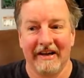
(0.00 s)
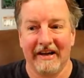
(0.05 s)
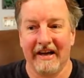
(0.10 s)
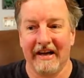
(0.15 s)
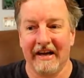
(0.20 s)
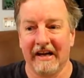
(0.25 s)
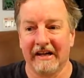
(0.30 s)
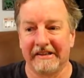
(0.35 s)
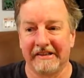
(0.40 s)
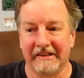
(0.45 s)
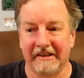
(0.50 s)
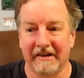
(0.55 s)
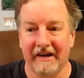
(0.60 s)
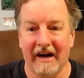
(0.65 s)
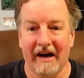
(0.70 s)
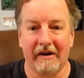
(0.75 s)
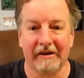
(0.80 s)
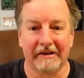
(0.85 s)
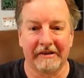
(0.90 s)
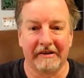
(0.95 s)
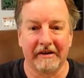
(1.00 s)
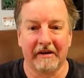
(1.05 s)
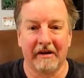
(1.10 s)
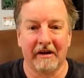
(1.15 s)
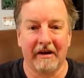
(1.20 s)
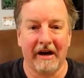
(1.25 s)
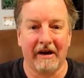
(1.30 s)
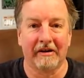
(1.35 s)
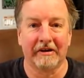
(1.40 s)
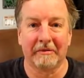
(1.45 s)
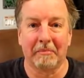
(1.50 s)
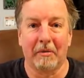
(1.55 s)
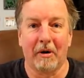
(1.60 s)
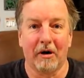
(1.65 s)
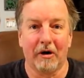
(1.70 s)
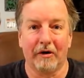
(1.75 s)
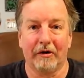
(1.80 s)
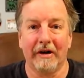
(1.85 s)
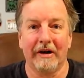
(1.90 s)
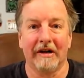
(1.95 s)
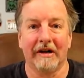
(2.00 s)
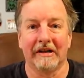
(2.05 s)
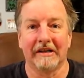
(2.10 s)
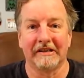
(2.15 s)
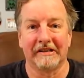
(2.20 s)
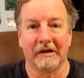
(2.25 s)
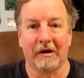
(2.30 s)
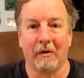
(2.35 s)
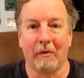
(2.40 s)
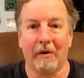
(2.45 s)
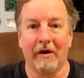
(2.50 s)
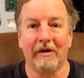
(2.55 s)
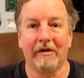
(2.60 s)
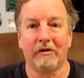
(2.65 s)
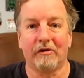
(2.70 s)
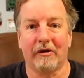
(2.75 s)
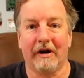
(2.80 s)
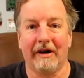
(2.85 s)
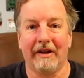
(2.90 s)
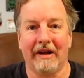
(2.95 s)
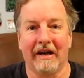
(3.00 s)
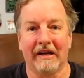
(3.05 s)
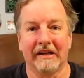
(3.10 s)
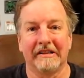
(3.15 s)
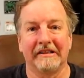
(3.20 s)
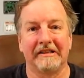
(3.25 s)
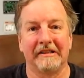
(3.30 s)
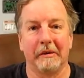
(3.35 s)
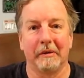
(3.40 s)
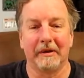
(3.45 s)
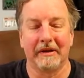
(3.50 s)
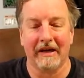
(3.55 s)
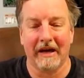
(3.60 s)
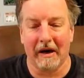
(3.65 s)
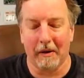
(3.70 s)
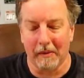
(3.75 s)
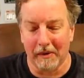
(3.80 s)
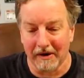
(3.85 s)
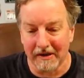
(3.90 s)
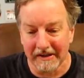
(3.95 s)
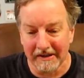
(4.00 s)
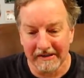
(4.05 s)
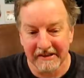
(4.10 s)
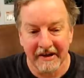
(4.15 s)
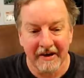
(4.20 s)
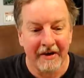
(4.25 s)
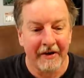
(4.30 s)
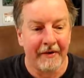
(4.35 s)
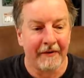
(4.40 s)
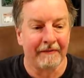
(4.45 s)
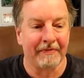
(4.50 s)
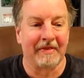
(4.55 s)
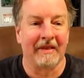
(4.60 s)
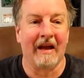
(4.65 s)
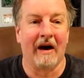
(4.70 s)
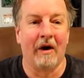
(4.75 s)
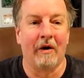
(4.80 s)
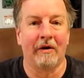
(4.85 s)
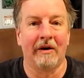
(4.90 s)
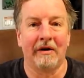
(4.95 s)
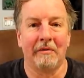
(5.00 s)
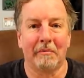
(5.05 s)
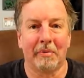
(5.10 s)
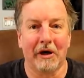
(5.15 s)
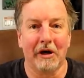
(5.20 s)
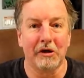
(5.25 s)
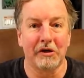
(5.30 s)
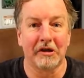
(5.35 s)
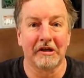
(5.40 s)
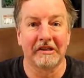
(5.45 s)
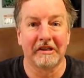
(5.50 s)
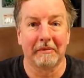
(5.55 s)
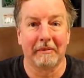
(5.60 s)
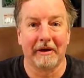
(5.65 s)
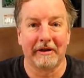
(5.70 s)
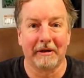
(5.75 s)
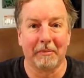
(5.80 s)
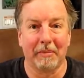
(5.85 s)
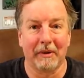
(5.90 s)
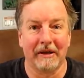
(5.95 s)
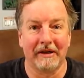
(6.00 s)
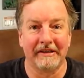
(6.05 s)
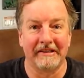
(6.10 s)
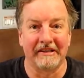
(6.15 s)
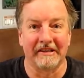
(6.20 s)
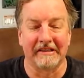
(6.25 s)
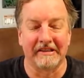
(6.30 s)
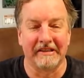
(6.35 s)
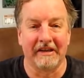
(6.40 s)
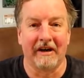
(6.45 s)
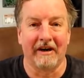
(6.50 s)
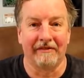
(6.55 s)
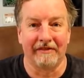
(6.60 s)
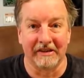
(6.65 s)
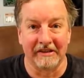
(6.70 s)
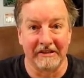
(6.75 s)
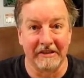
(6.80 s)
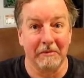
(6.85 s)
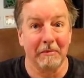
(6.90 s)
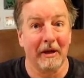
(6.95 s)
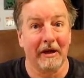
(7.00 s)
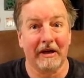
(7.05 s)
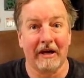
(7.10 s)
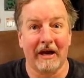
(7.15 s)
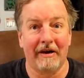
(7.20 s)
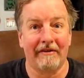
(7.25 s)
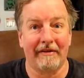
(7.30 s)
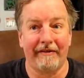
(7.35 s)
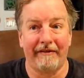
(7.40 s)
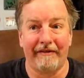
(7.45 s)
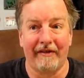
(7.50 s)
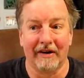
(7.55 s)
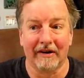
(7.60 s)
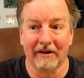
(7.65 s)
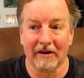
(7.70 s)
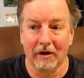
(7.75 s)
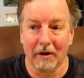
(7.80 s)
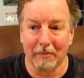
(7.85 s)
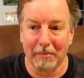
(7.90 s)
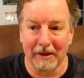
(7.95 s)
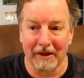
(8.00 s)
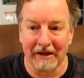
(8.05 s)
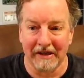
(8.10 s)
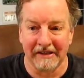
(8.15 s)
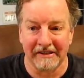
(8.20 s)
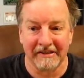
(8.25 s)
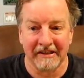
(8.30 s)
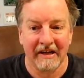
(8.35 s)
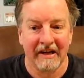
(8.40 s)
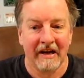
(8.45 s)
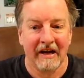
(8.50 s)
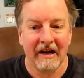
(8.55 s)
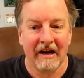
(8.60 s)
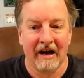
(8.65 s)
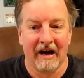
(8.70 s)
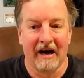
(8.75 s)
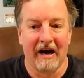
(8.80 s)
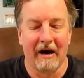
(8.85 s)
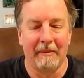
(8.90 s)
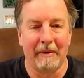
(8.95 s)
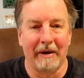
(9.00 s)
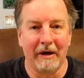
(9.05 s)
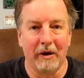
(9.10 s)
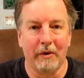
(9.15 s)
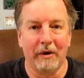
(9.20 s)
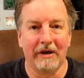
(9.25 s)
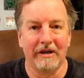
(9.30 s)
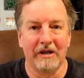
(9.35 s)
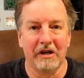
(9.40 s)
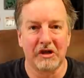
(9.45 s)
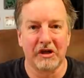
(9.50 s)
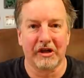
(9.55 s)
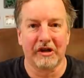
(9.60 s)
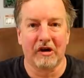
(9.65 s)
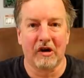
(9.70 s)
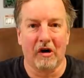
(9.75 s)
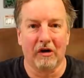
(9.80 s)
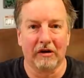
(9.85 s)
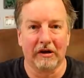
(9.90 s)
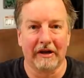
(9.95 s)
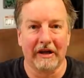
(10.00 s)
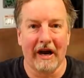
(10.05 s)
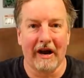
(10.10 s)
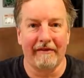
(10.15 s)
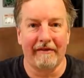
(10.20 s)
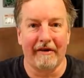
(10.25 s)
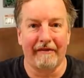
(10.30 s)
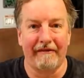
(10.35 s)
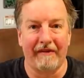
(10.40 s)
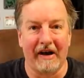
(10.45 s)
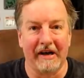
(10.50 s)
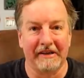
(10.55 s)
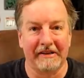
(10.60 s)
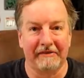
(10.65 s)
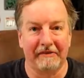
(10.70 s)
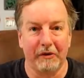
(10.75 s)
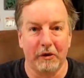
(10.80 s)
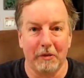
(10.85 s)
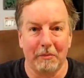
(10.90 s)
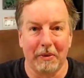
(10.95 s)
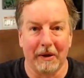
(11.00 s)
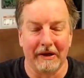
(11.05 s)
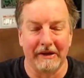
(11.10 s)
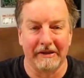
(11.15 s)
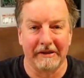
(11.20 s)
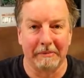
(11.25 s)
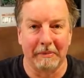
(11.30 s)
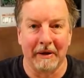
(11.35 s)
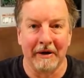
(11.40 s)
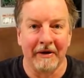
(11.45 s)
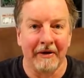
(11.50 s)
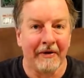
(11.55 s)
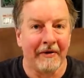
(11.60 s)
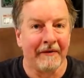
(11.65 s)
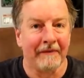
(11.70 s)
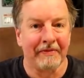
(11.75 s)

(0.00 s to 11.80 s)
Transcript: and it's their house uh, house margarita. And so I wanted to try that and see what that was. Now impressions about the place itself. It seemed like kind of a fun little place. Um, I know I initially called it kind of a fast food place, but